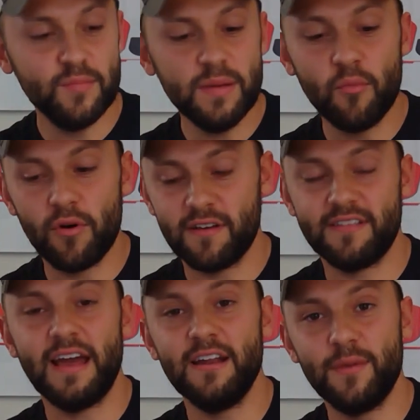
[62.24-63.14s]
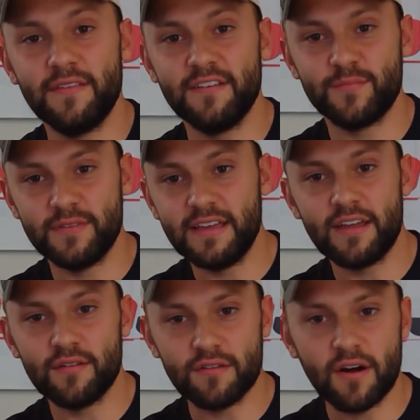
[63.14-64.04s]
more excited about this
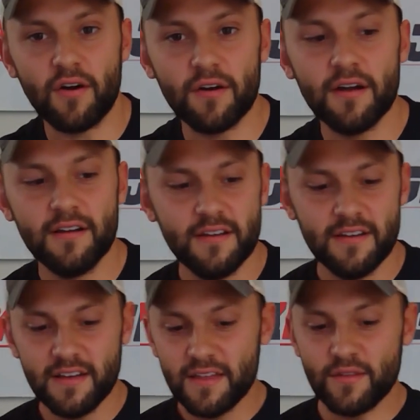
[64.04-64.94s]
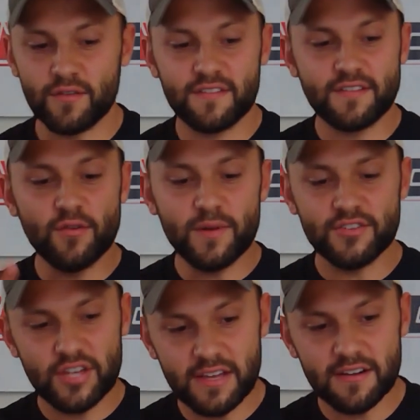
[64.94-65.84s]
particular car. There's so
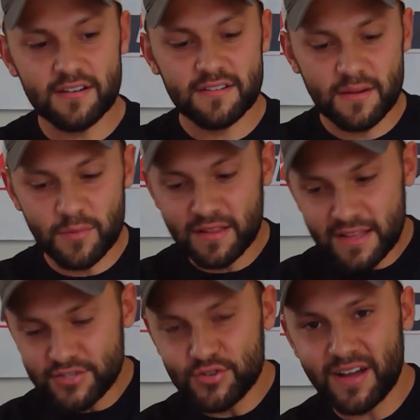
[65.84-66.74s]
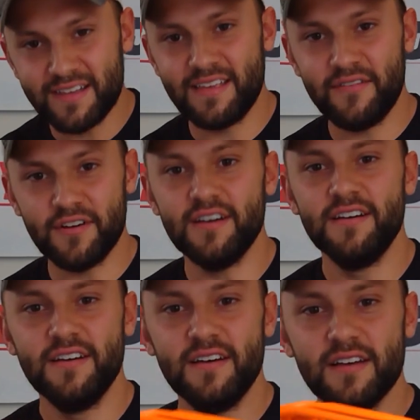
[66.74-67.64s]
much here. I'm gonna let you guys have a
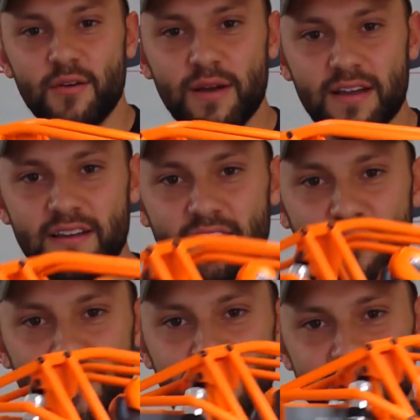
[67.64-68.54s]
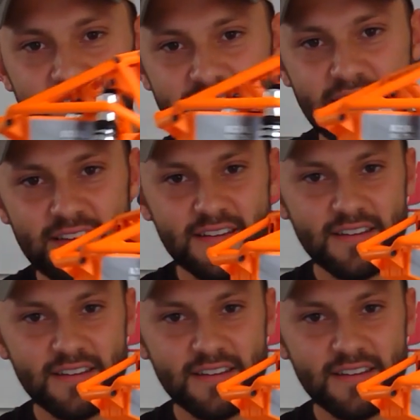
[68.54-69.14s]
quick 360,